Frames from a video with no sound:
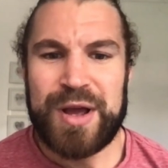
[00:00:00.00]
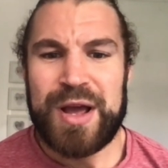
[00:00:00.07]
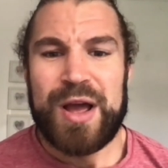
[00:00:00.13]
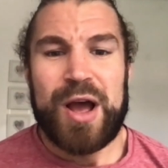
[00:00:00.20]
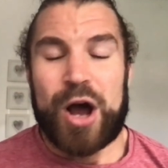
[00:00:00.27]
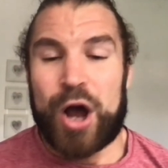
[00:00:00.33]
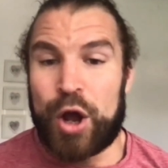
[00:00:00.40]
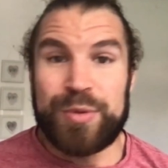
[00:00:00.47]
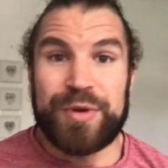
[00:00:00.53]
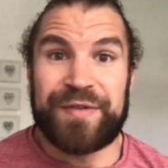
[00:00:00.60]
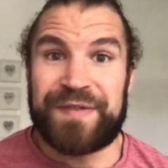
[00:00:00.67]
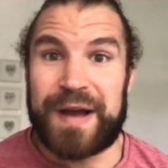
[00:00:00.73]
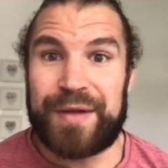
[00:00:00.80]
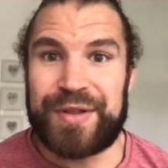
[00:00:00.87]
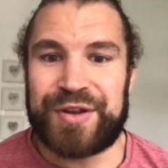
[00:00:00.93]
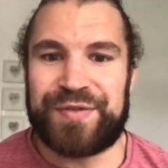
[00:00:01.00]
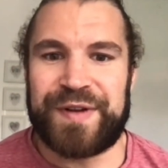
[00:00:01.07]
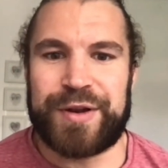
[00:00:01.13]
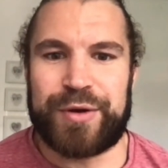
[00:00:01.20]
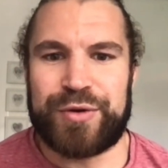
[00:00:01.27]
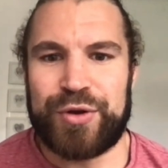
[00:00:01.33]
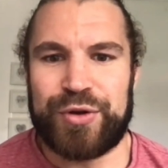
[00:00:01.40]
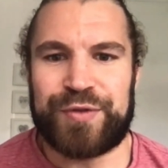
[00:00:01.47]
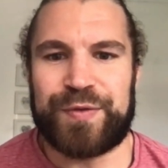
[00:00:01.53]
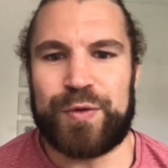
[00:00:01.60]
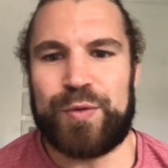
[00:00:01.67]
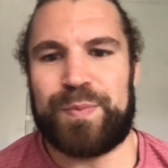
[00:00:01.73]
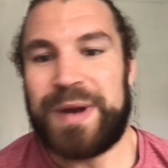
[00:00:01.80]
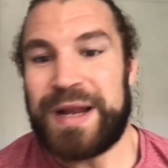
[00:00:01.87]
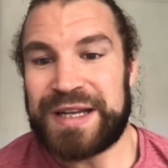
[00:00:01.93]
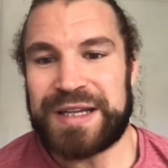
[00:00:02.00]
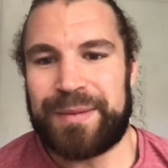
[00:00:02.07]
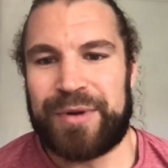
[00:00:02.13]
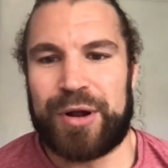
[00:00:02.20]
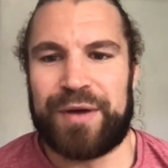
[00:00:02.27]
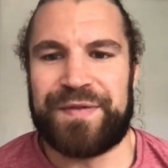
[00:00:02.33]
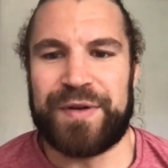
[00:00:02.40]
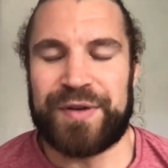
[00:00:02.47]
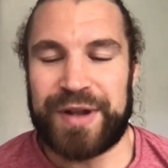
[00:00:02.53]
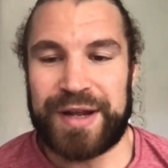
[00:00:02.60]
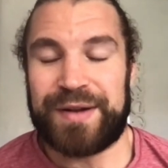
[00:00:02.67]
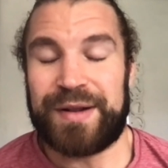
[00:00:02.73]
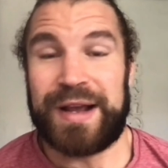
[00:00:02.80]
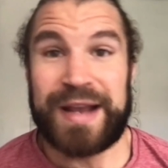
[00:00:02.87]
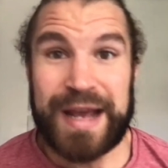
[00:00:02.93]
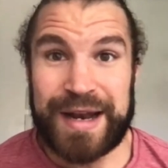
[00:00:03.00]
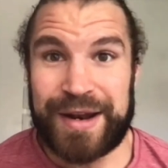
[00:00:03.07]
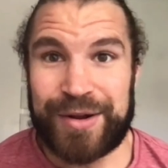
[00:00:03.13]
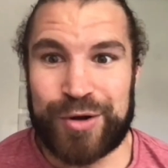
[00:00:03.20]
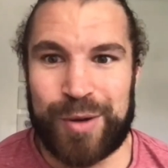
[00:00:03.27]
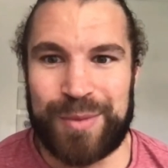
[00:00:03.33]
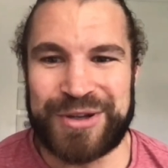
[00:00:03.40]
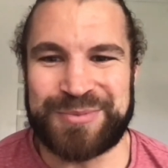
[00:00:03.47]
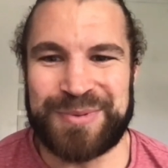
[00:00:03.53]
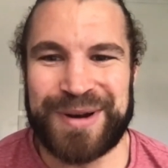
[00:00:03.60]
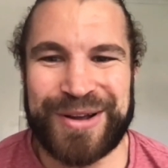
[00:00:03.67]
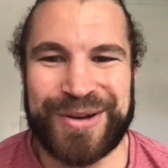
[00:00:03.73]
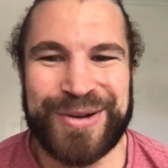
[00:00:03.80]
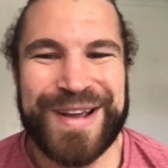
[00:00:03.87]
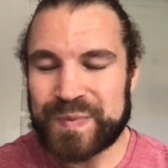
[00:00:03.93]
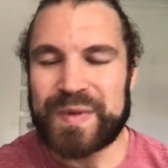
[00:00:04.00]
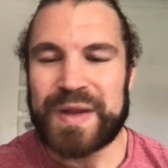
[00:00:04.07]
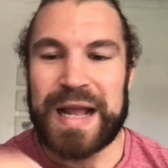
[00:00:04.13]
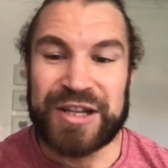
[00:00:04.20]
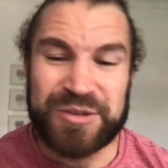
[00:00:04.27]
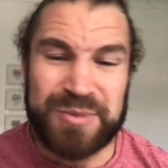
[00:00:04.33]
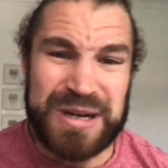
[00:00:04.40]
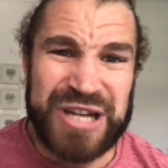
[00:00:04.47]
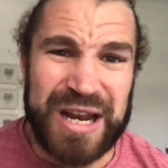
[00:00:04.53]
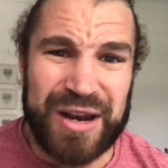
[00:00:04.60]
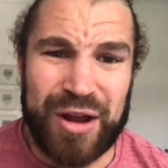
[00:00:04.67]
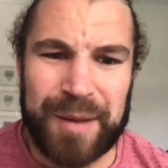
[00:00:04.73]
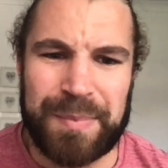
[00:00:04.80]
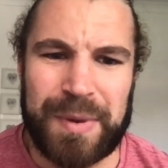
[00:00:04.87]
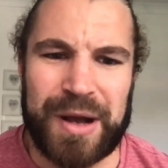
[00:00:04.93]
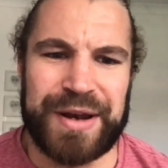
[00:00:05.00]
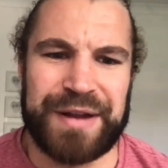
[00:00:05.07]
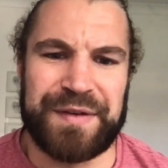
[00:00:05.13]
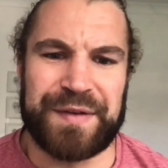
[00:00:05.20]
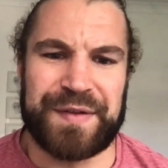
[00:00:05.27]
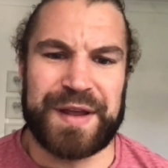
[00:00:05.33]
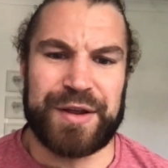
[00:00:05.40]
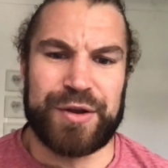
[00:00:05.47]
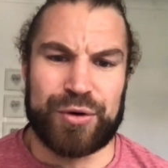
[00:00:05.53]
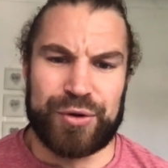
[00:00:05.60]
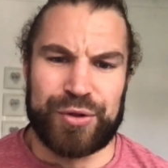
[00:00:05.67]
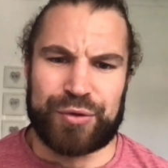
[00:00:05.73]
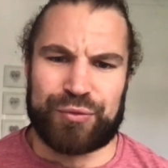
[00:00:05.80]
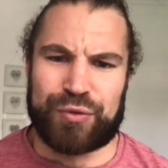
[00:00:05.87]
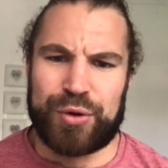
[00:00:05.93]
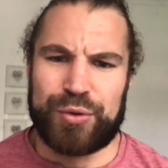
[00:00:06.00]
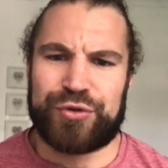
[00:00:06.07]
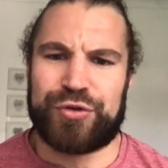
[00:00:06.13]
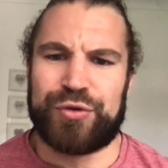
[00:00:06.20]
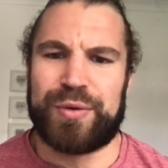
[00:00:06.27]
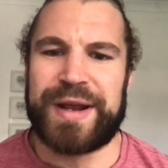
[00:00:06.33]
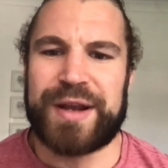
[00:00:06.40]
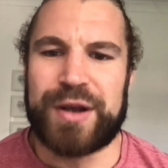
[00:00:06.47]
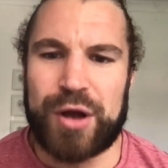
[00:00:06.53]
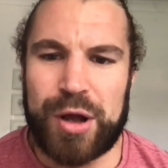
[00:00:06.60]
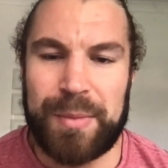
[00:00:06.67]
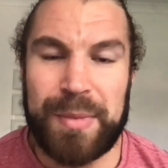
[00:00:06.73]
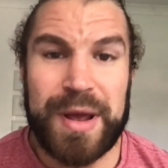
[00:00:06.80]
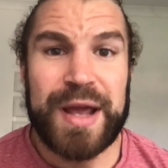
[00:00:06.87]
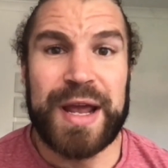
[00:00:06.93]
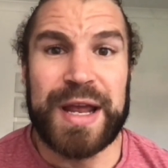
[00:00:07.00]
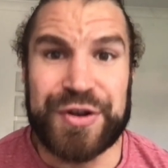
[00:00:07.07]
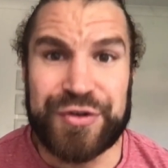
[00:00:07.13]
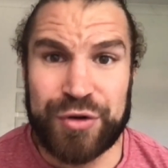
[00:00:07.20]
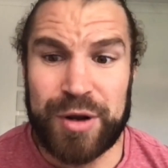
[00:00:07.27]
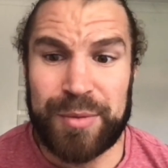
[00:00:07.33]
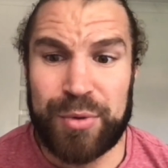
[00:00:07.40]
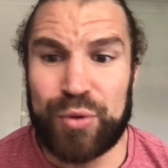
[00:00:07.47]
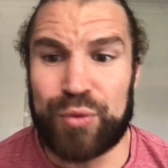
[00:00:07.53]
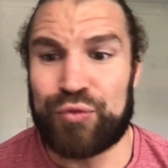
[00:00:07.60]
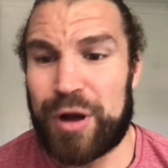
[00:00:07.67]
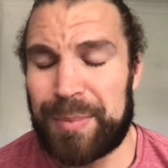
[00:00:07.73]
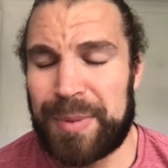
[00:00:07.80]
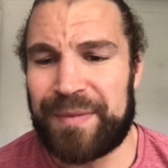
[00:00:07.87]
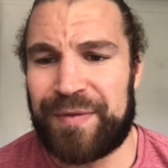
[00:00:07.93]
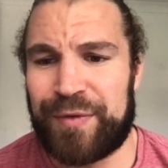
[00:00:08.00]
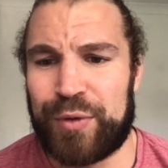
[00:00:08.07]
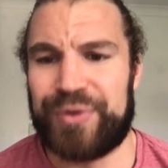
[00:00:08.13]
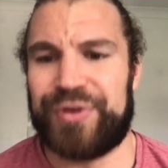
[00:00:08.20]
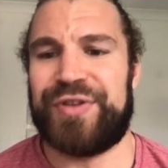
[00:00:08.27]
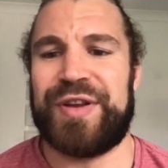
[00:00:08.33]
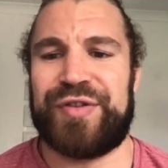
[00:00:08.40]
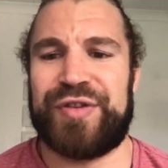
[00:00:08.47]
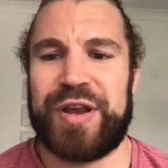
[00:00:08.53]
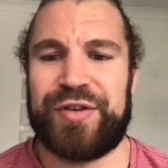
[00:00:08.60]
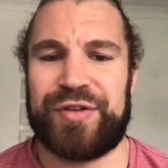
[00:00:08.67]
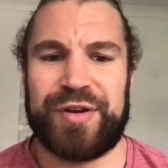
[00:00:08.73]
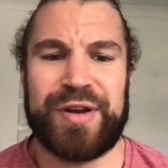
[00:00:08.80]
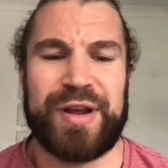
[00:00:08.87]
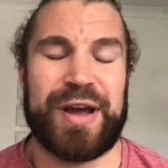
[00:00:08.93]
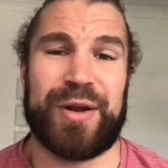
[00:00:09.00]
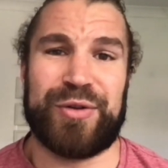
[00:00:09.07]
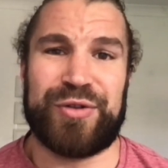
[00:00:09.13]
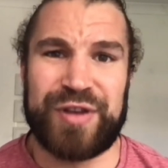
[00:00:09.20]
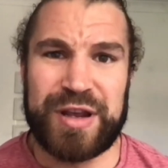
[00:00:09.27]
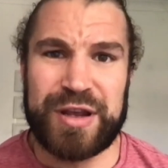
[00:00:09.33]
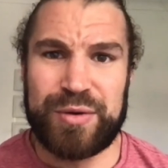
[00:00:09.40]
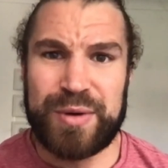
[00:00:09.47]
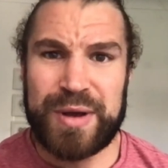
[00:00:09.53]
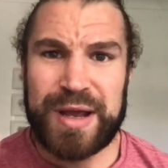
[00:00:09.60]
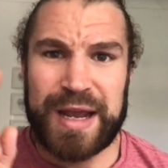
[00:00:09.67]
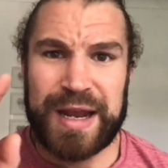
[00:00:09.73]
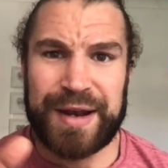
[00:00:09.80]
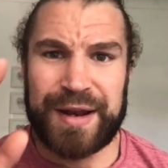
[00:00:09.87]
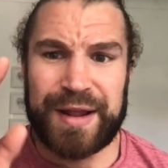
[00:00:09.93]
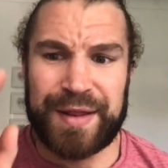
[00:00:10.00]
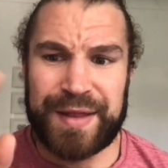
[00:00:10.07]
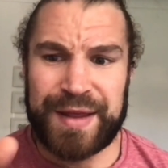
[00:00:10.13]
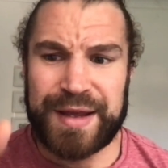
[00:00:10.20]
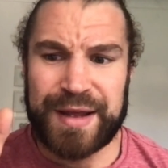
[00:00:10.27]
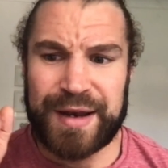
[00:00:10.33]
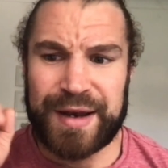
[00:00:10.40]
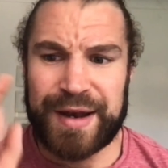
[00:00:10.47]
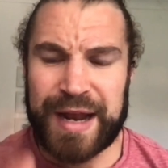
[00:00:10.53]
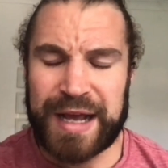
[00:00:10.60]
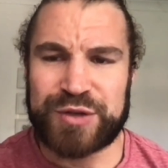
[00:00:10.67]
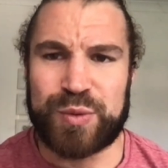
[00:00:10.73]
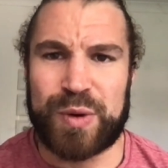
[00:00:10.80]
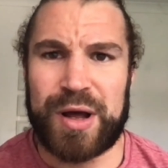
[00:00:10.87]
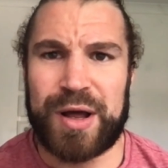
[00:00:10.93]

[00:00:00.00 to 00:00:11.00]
I hope you found this video useful. Please let me know if you did, again, in the comments below. And smash that like button if you think you're on the road to a calm, enjoyable rugby performance this season. And I'll see you in the next one.